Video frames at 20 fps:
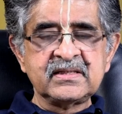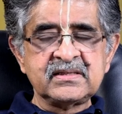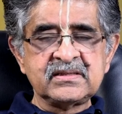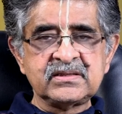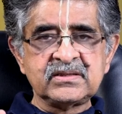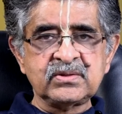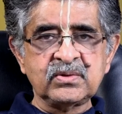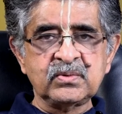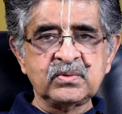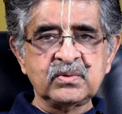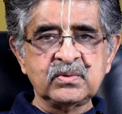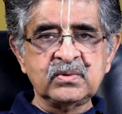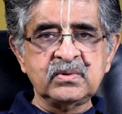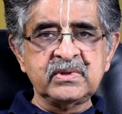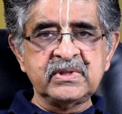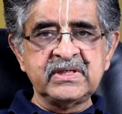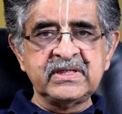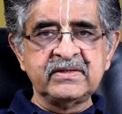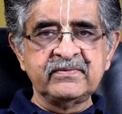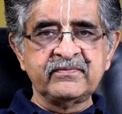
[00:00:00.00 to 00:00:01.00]

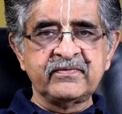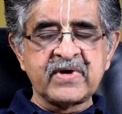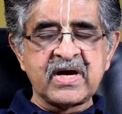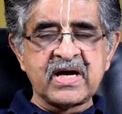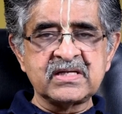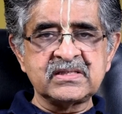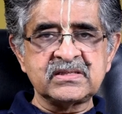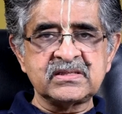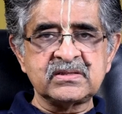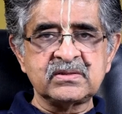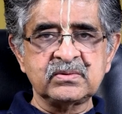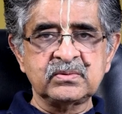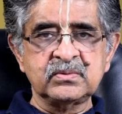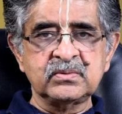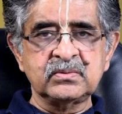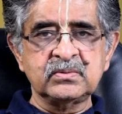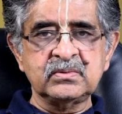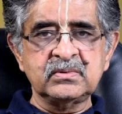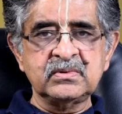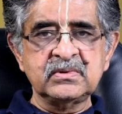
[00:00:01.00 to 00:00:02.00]
So in
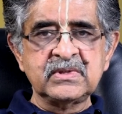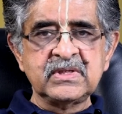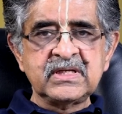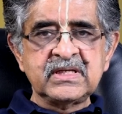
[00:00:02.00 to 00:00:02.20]
Vaastu,